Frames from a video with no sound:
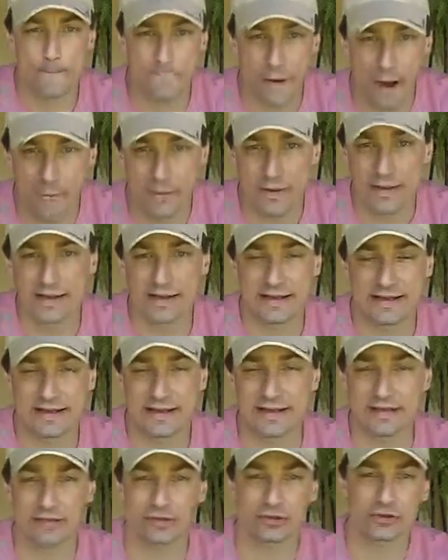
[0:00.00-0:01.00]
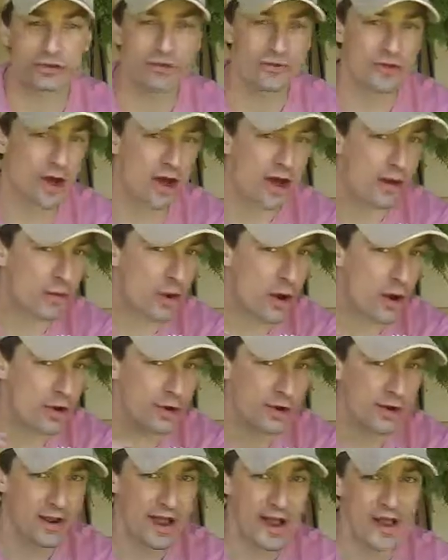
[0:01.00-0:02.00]
publicly to the
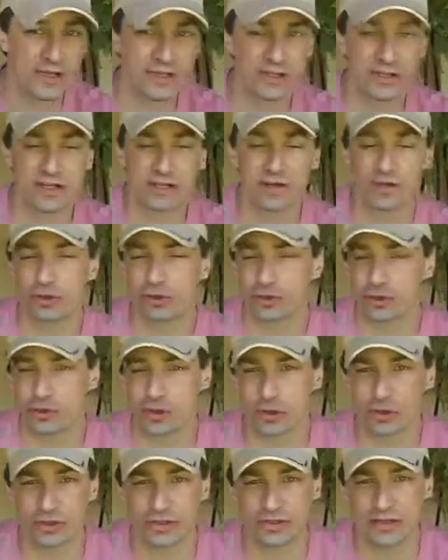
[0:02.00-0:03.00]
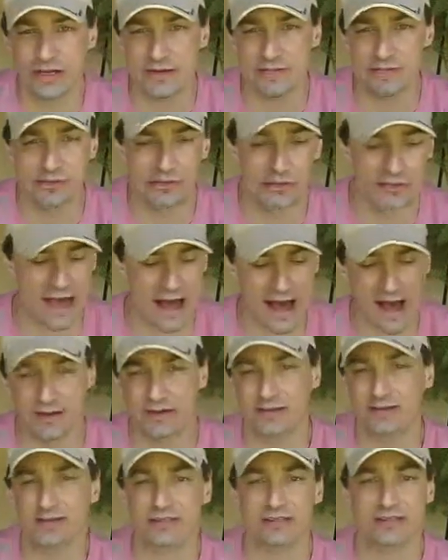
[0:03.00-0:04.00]
congregation, to your team, to the
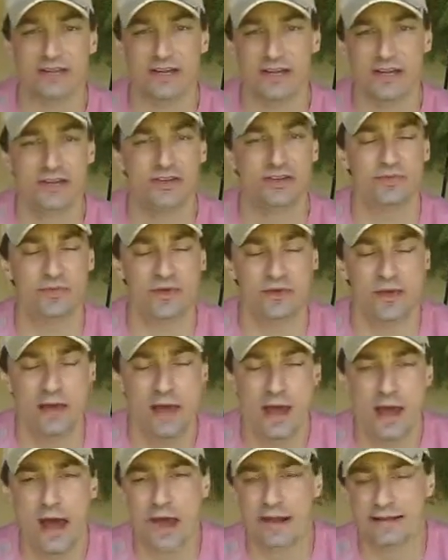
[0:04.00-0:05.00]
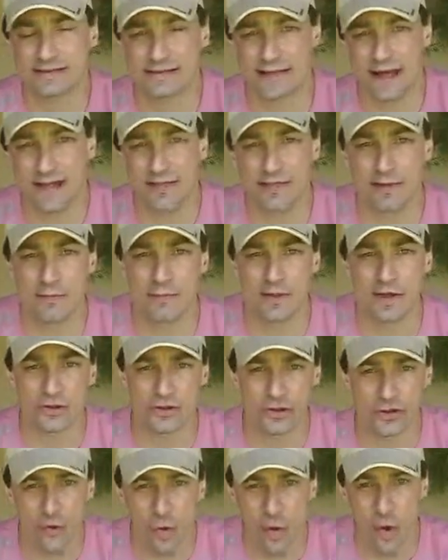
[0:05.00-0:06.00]
elders, the EGP. Tell them
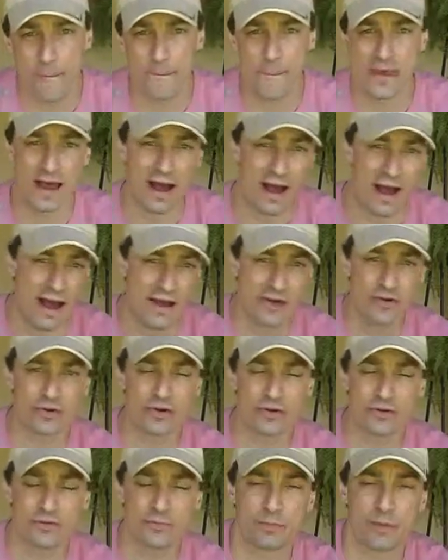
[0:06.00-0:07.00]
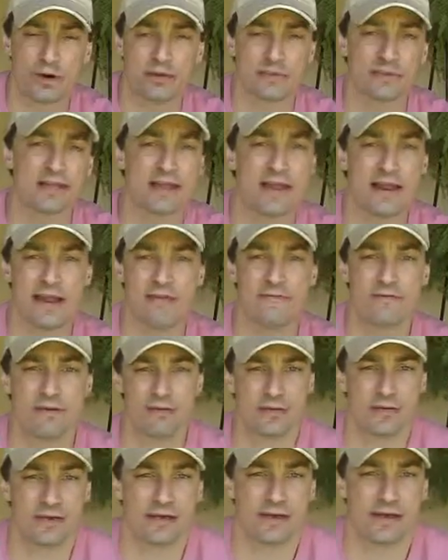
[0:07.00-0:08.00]
that you are behind your youth pastor and
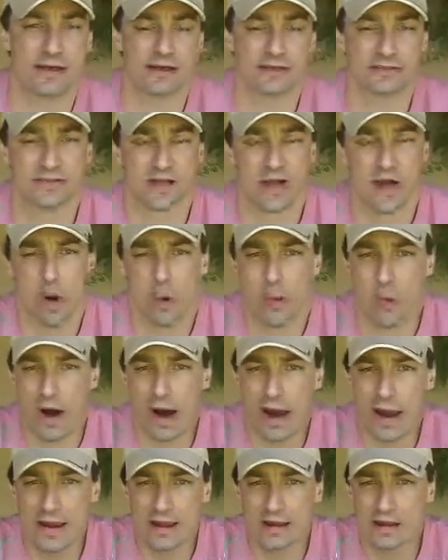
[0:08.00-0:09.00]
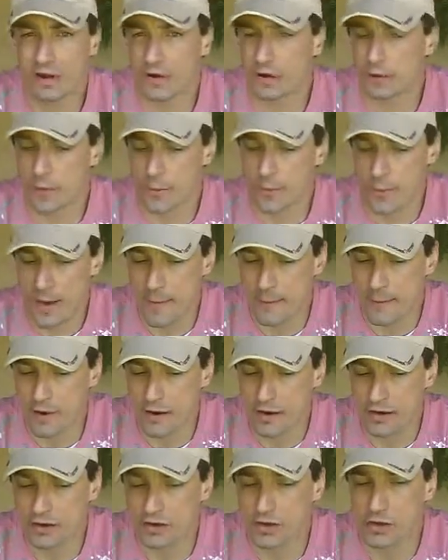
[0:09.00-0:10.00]
everything he does. Why?
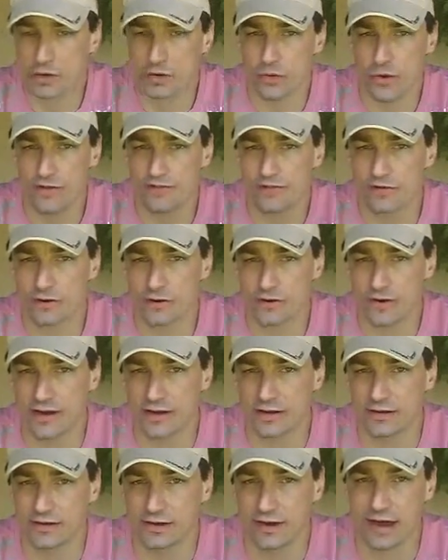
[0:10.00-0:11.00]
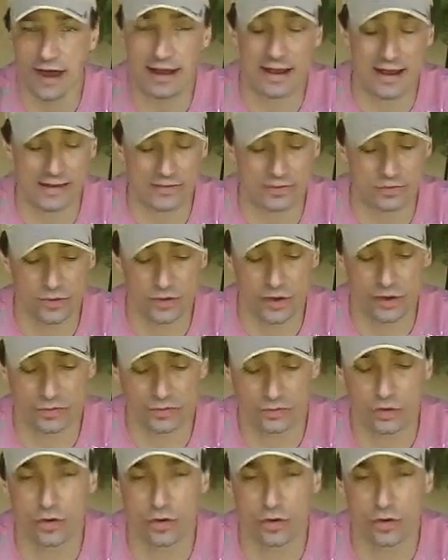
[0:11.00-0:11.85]
Remember, you have agreed. And later we're going to